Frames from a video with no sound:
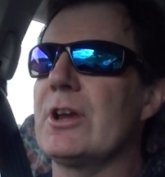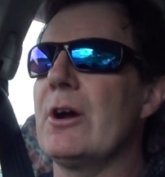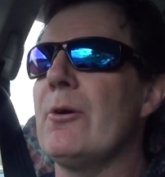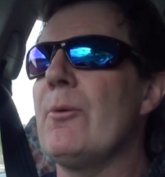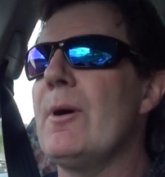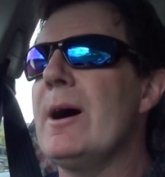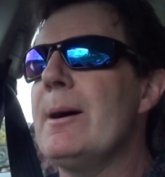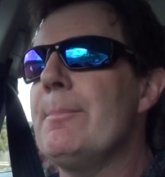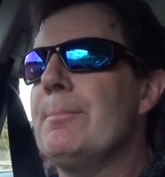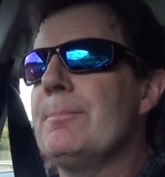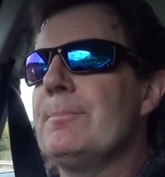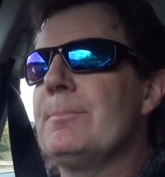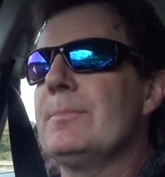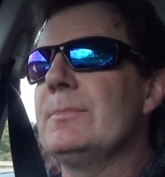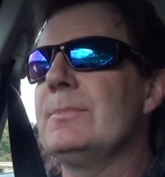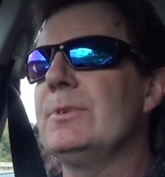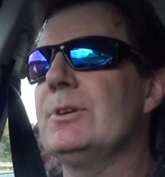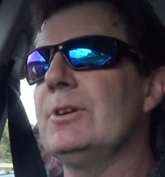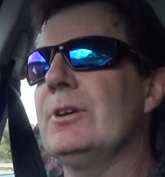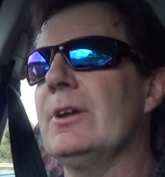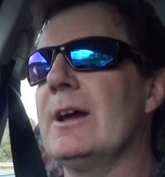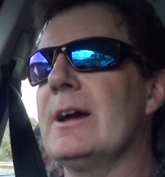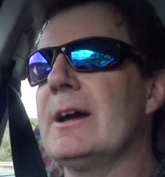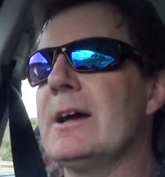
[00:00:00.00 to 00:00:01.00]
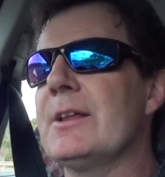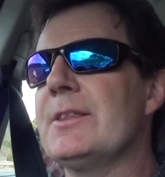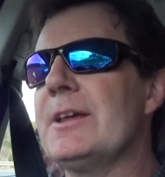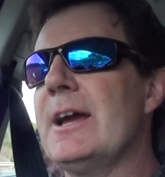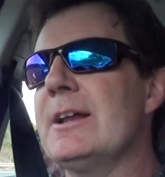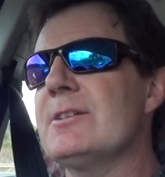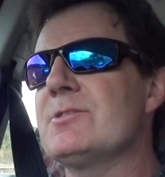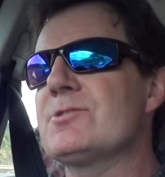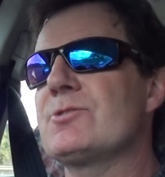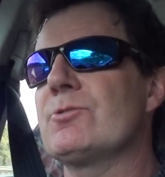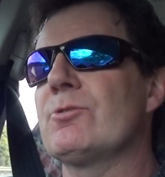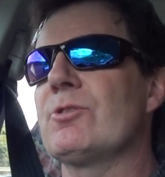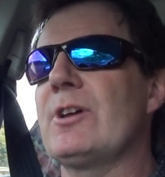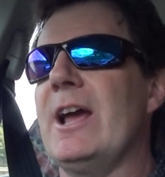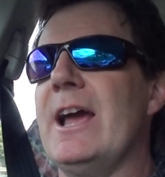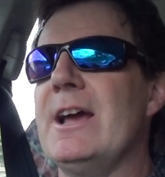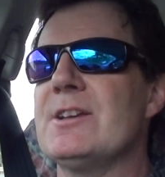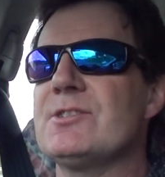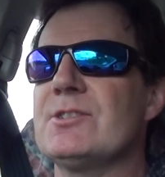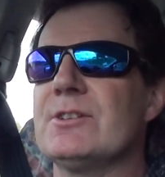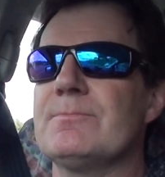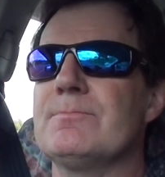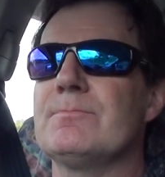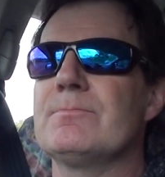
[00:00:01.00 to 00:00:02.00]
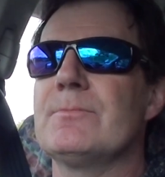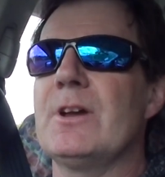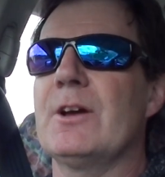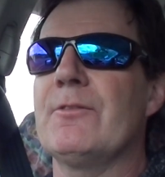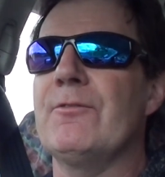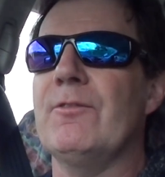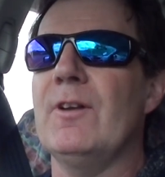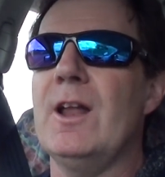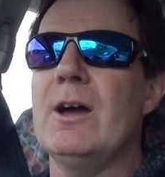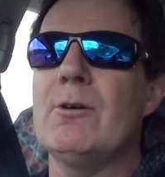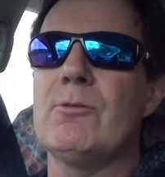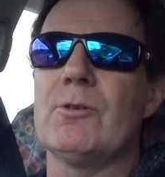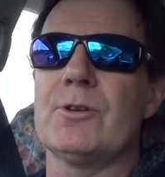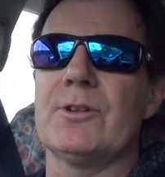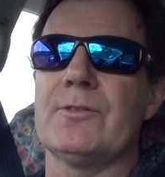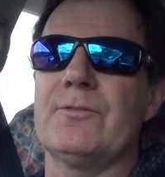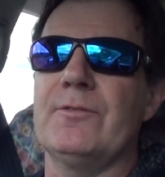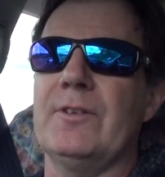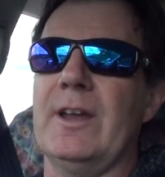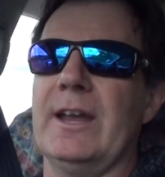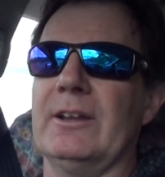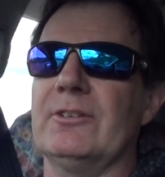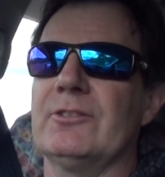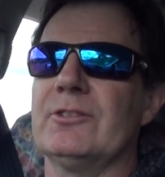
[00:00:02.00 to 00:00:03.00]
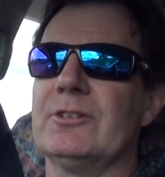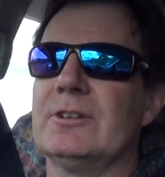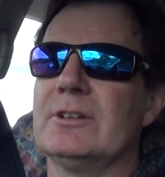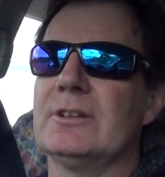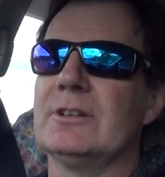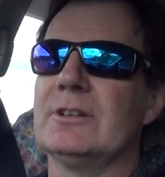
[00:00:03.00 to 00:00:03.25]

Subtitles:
go up, that sort of has a flow-on effect.